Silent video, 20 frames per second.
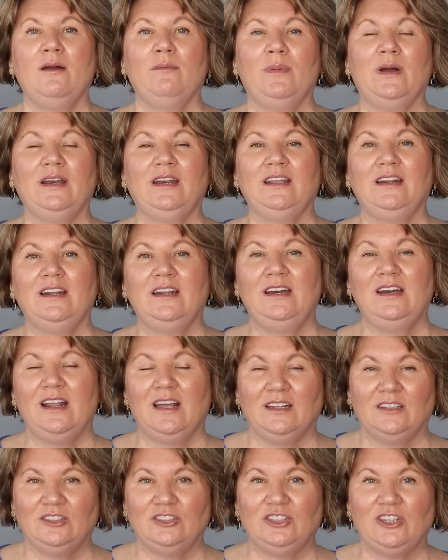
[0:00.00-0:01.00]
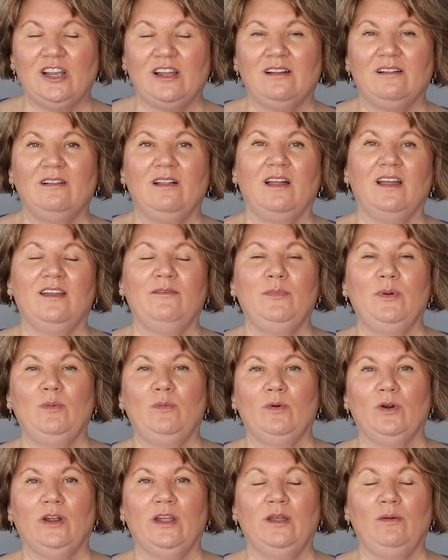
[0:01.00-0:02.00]
But in a nutshell, I've
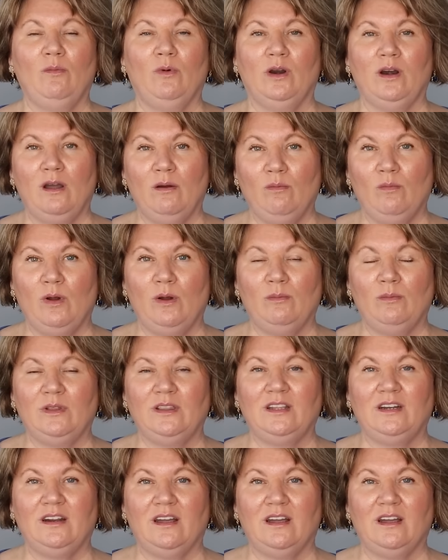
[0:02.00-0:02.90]
been working one on one with a